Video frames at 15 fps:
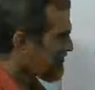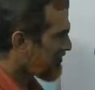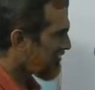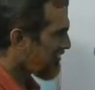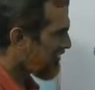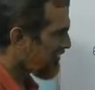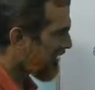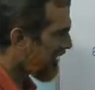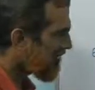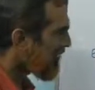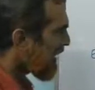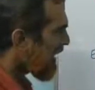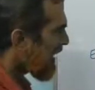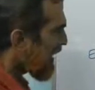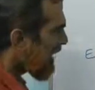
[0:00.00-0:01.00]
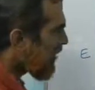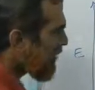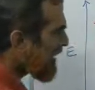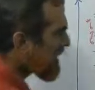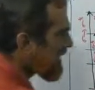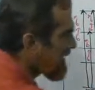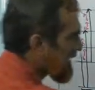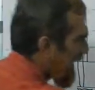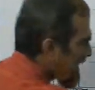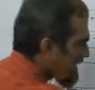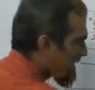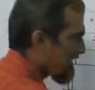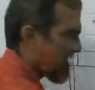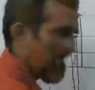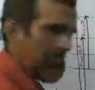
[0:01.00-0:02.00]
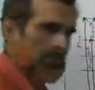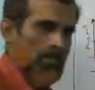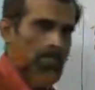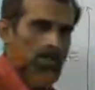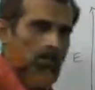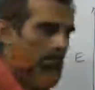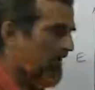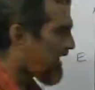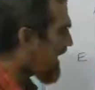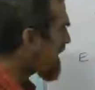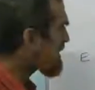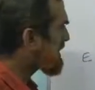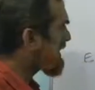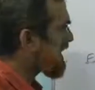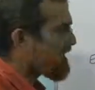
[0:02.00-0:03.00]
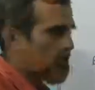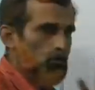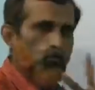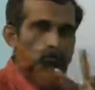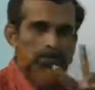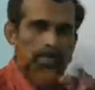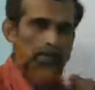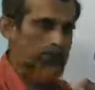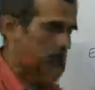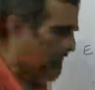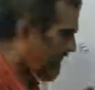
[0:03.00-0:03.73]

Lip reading: Okay. Now in the transitions, we can see two types of